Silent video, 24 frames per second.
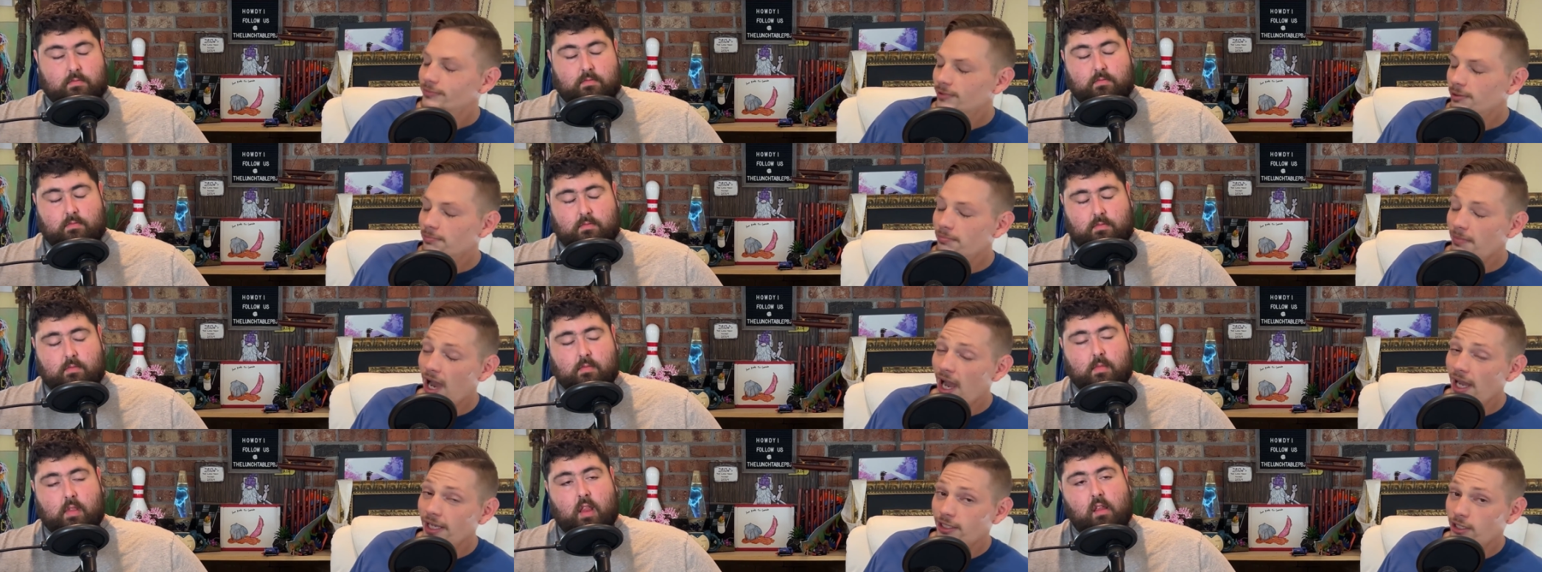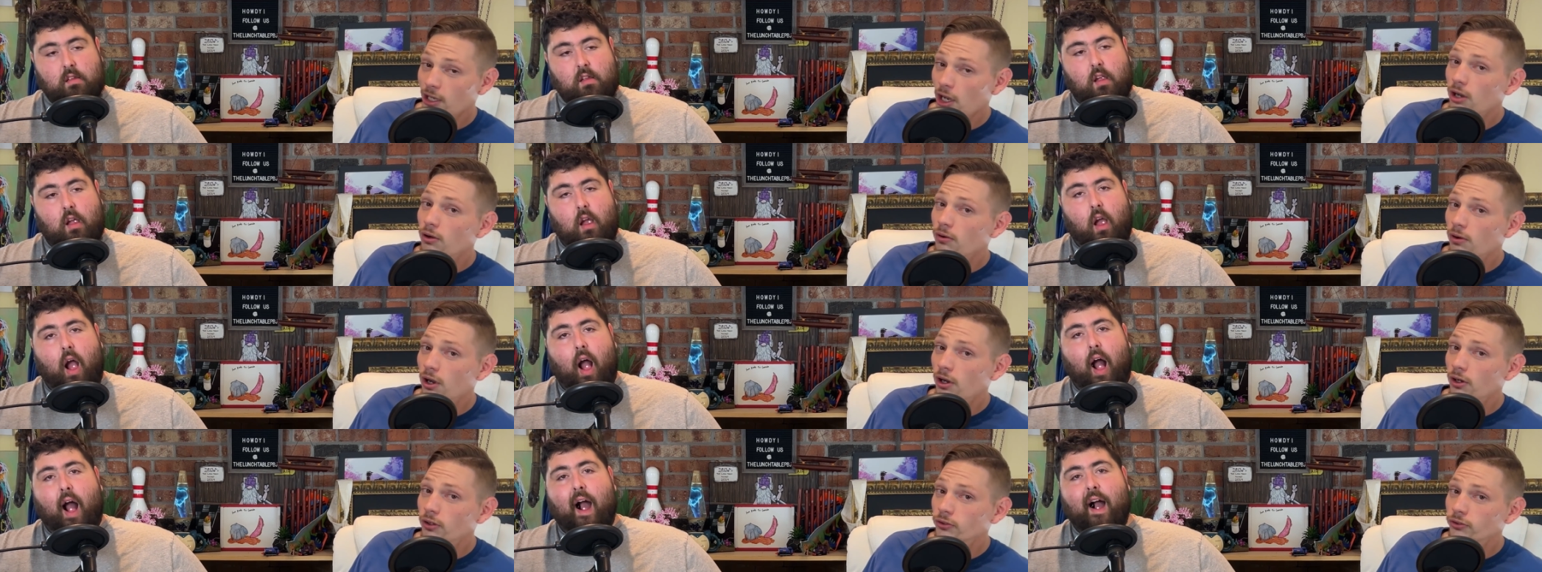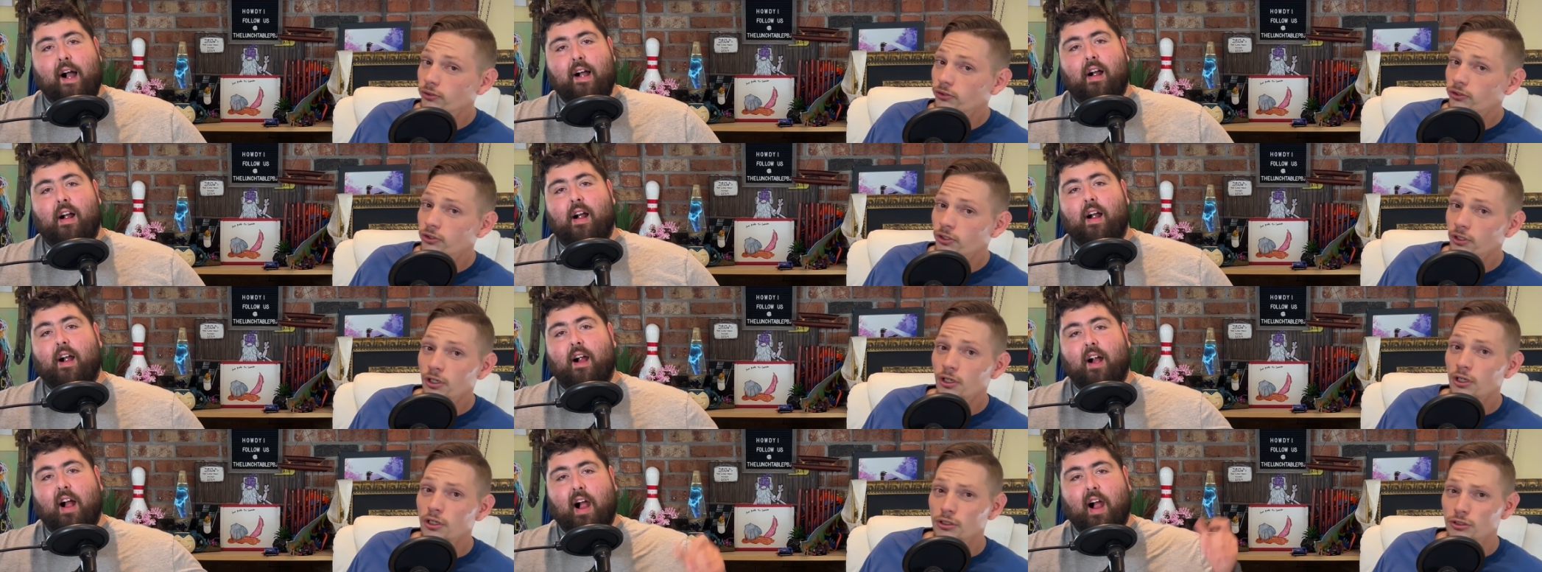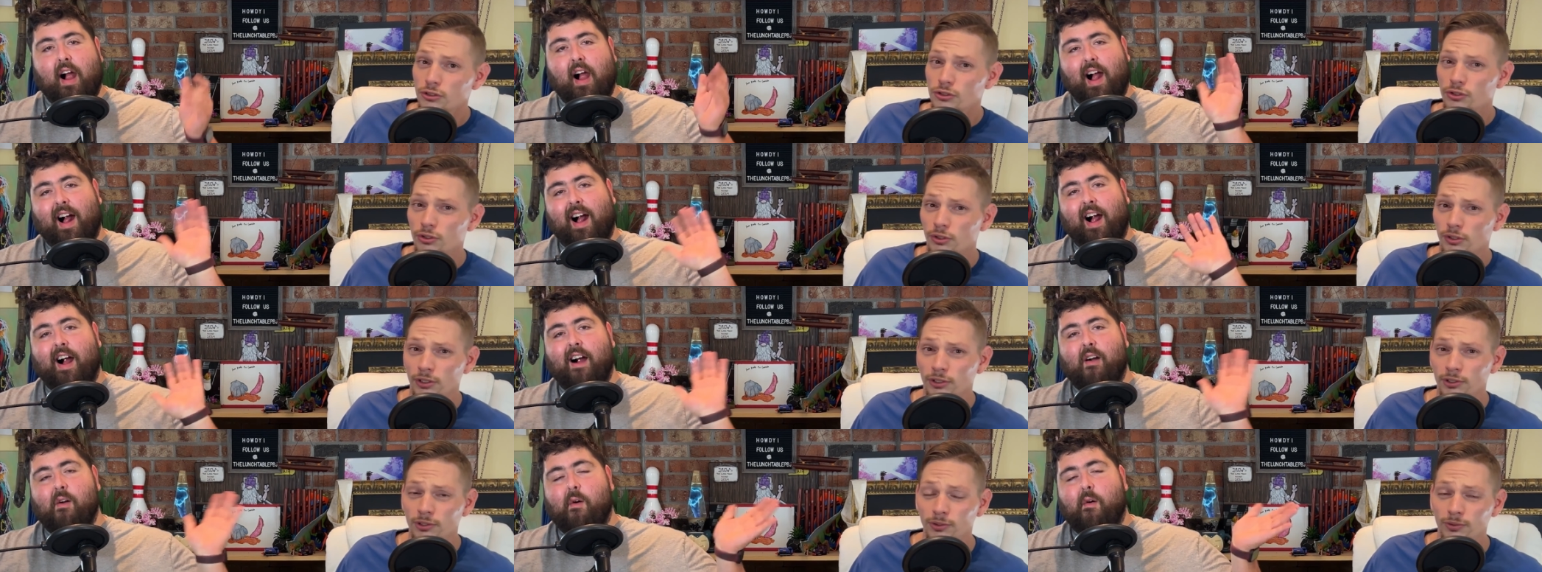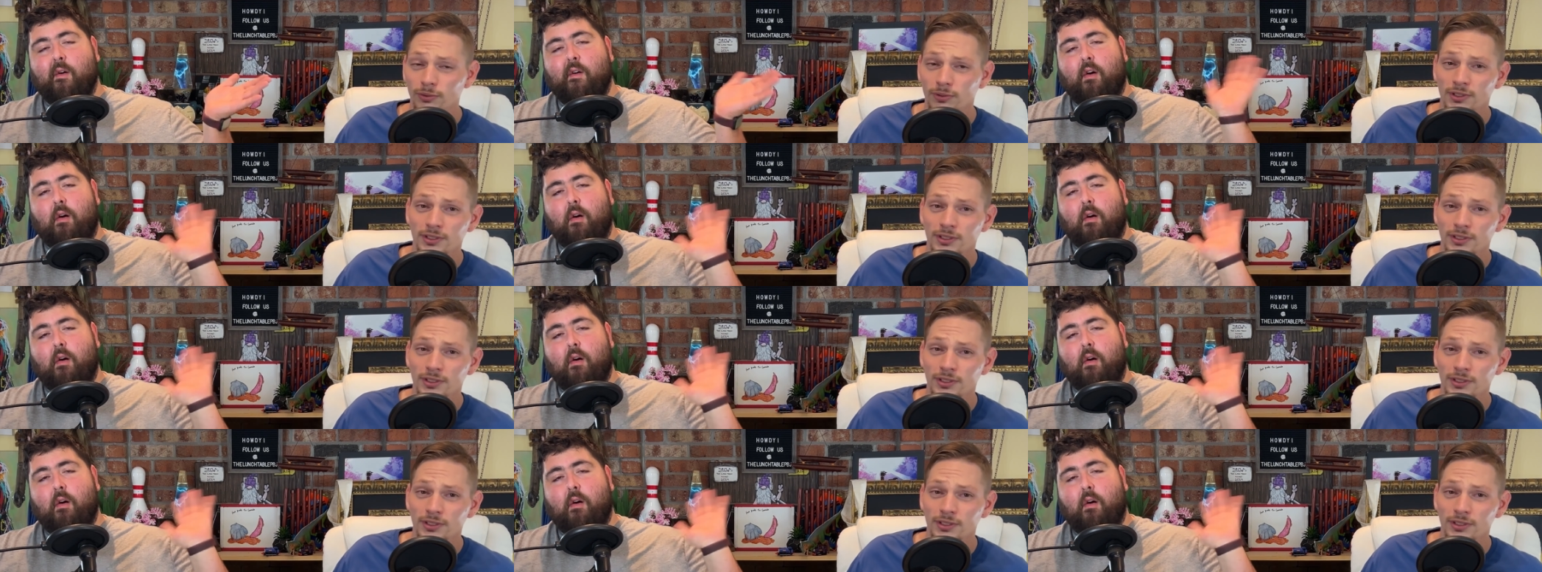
Speaker 1: my co host, Drew,